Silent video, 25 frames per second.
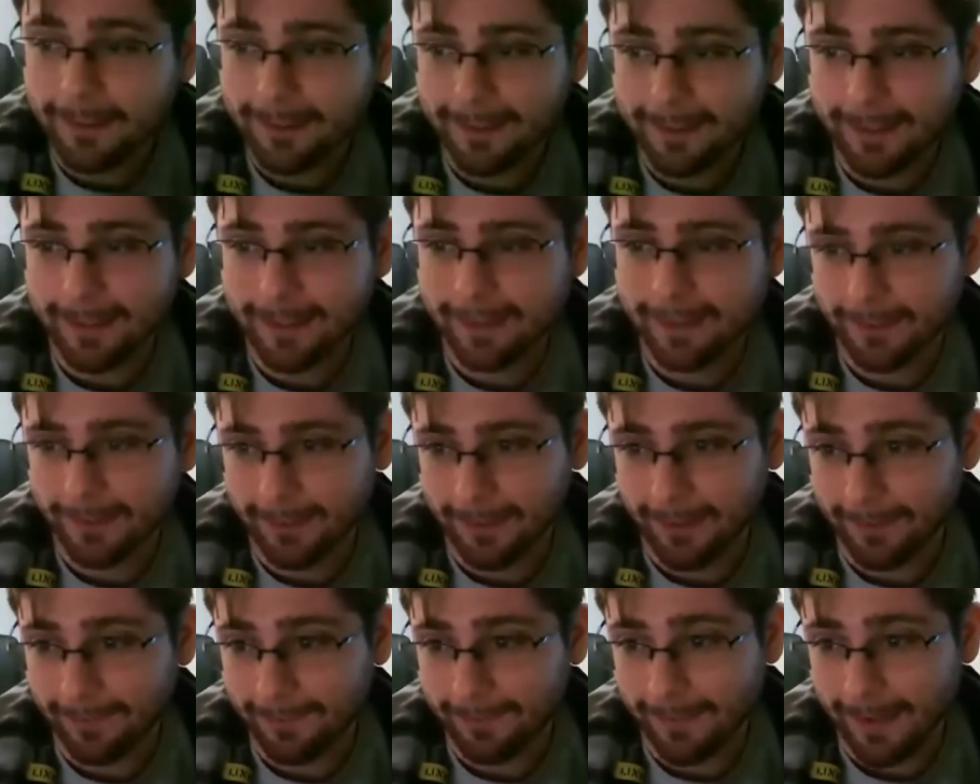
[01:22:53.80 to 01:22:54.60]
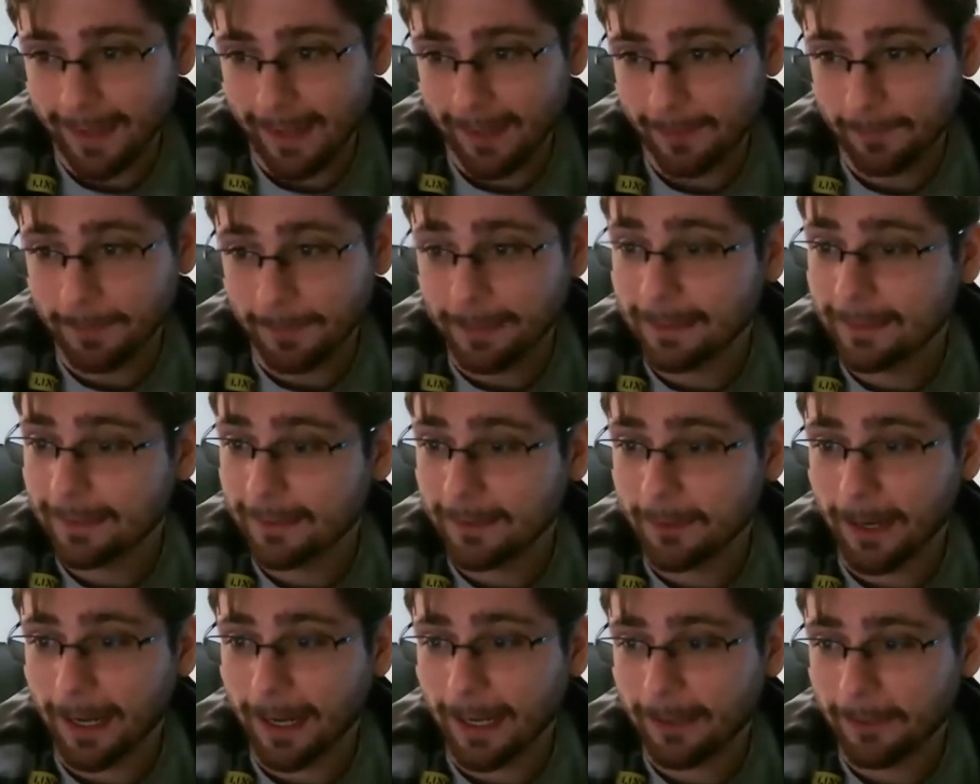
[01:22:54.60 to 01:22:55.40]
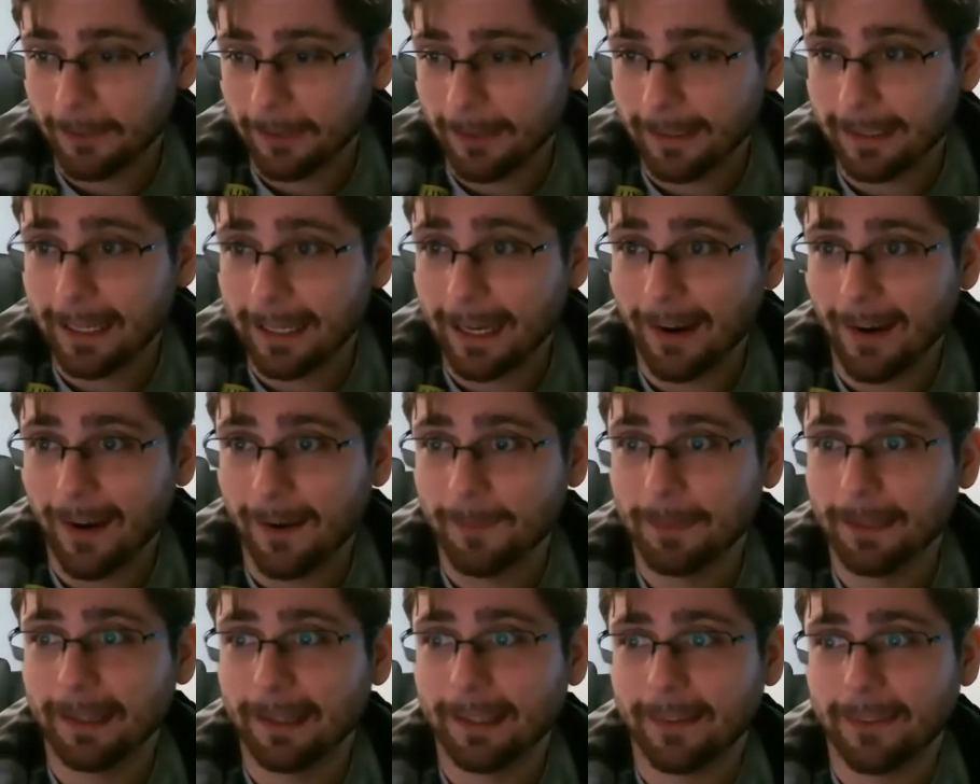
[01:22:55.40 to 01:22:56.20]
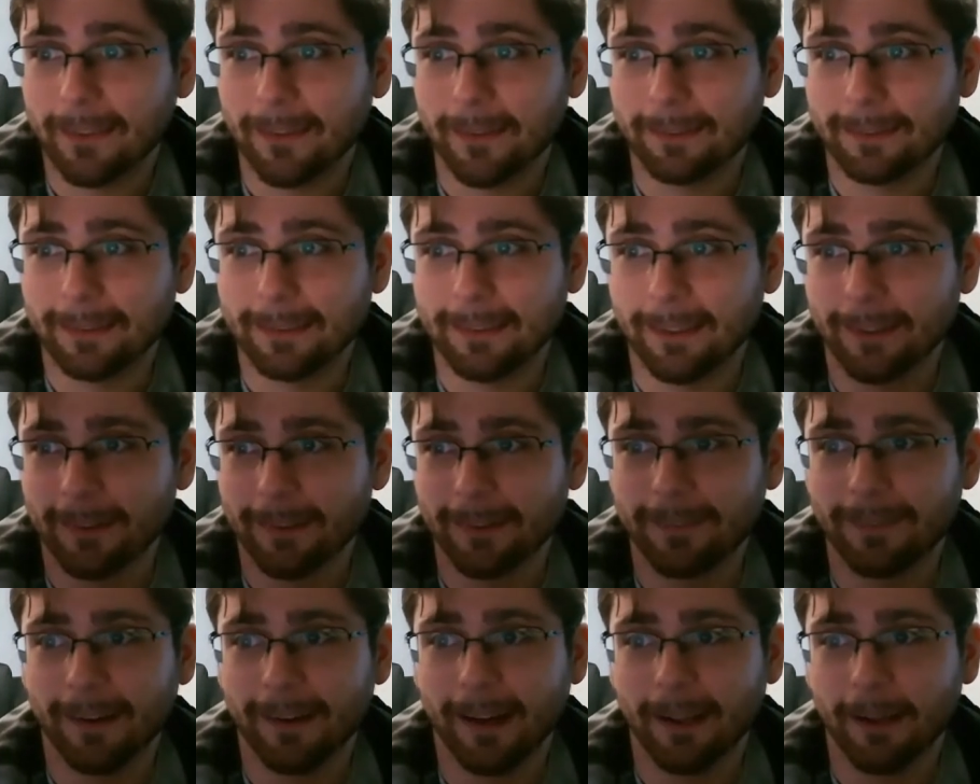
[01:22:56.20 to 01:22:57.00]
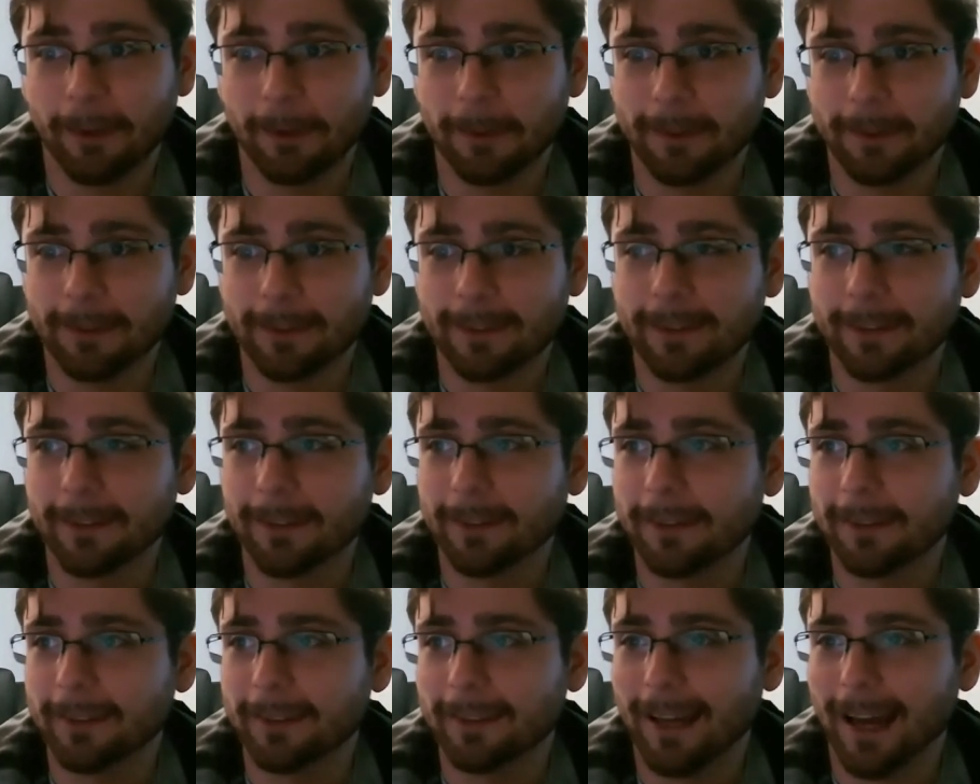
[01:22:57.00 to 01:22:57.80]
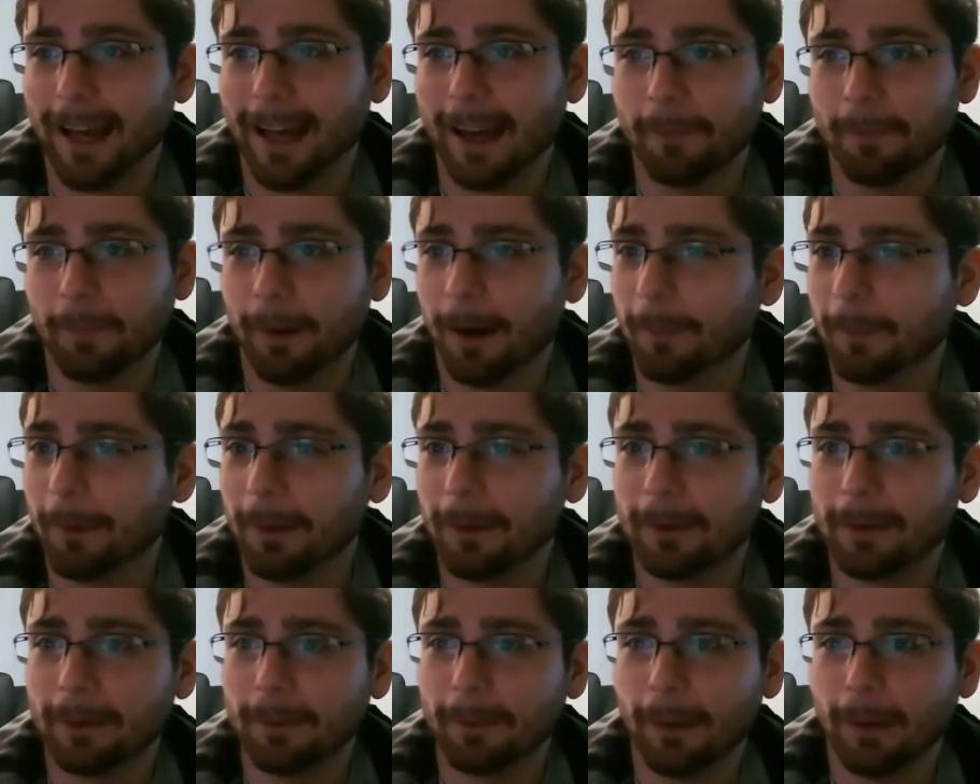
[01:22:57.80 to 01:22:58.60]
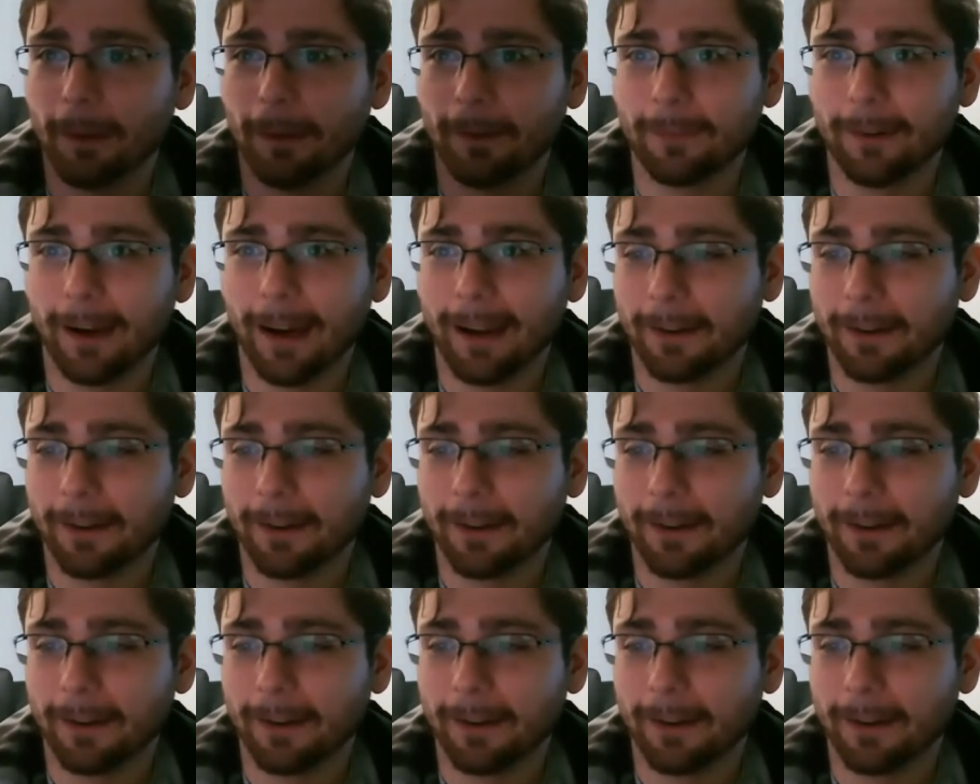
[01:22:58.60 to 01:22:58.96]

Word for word: saying they're gonna unfollow me too. I don't really care. I'm at like 1,300 followers, so I'm I'm already well over.